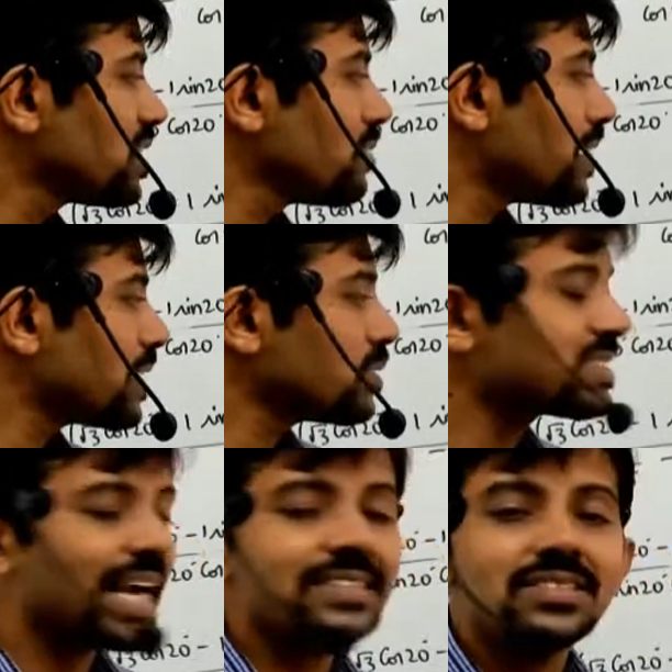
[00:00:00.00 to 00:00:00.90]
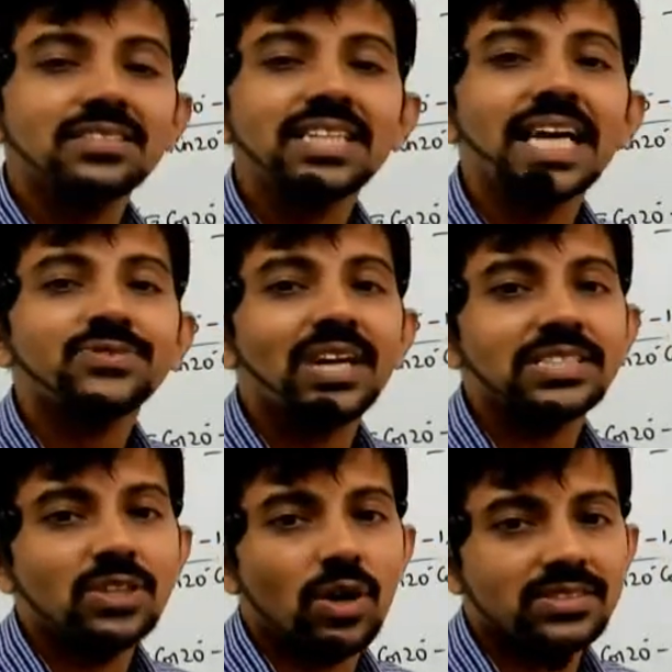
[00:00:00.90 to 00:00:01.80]
by 2 sin 60 as well as
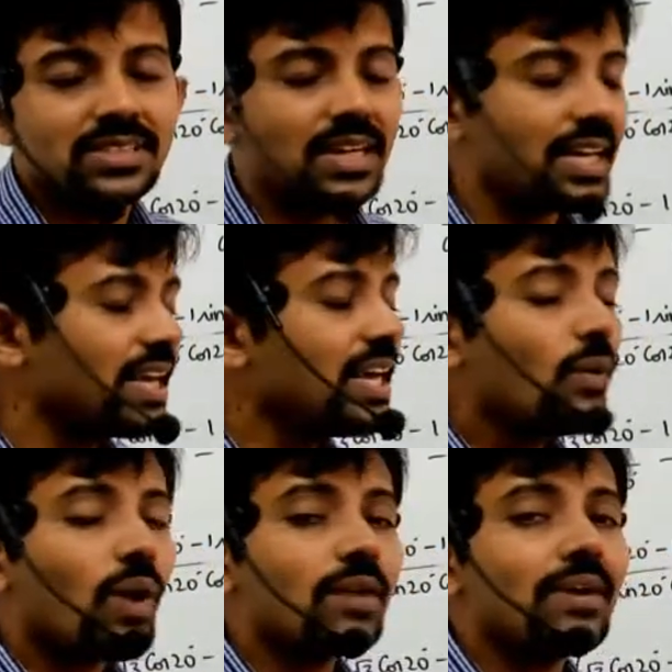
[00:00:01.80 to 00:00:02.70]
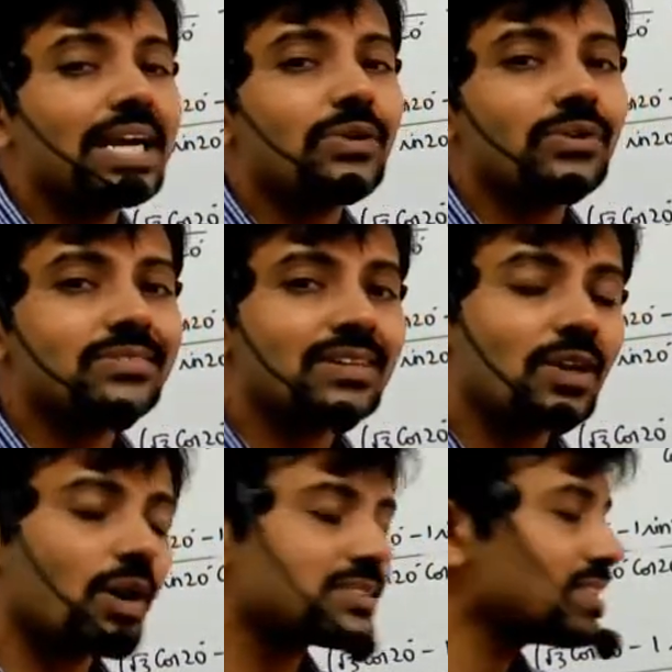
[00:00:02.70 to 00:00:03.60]
cos 30. 1 by 2 is
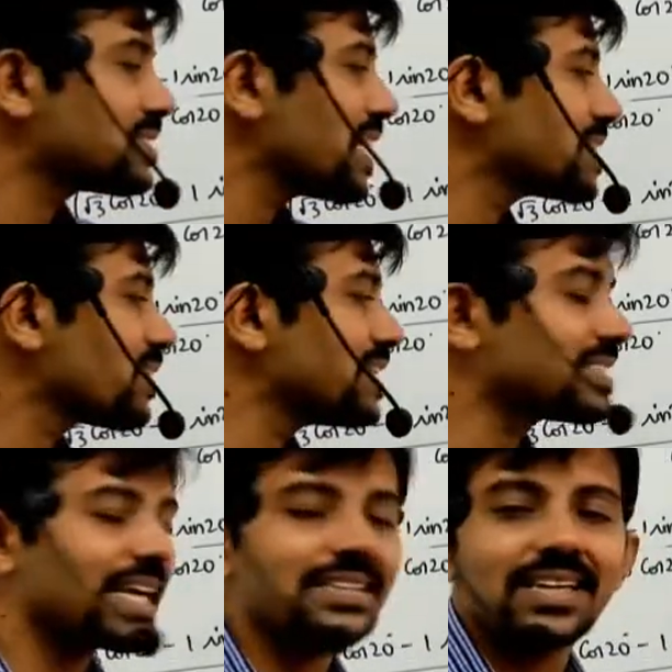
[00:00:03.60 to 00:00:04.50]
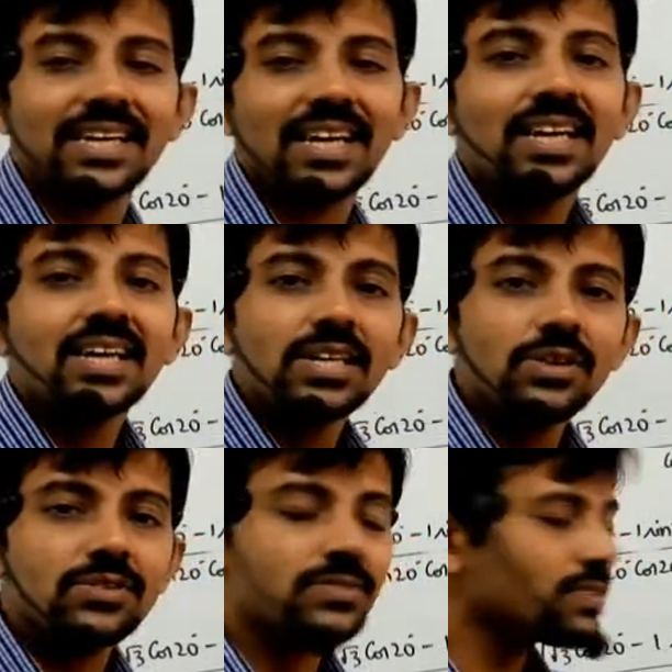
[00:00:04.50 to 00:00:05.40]
cos 60 as well as sin 30.
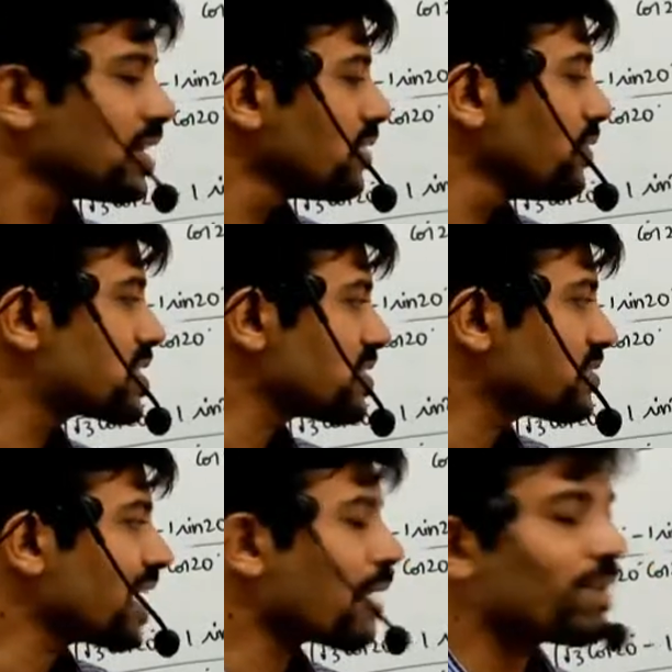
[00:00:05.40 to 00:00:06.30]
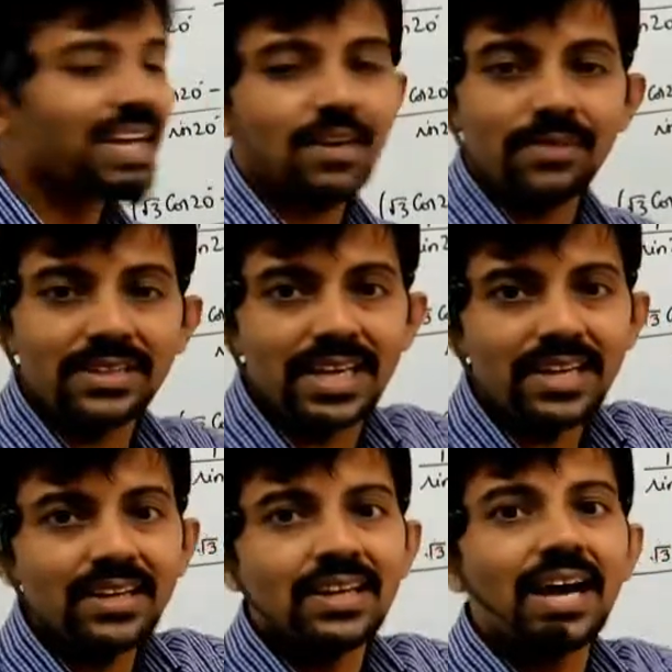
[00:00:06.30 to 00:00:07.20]
Use which is applicable
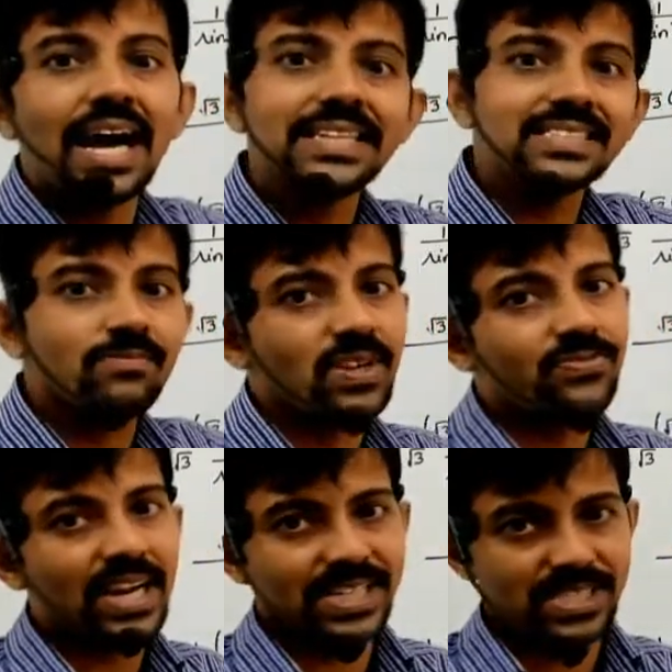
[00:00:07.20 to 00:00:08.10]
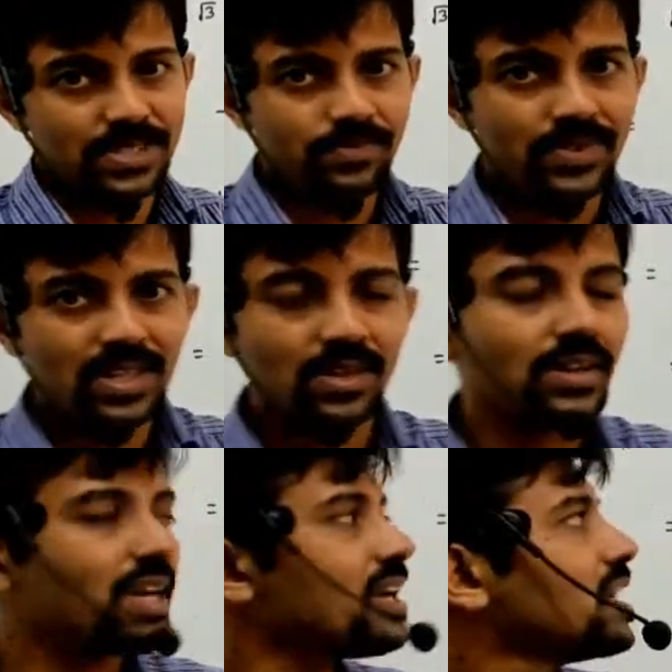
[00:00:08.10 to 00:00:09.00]
there and simplify it. Okay,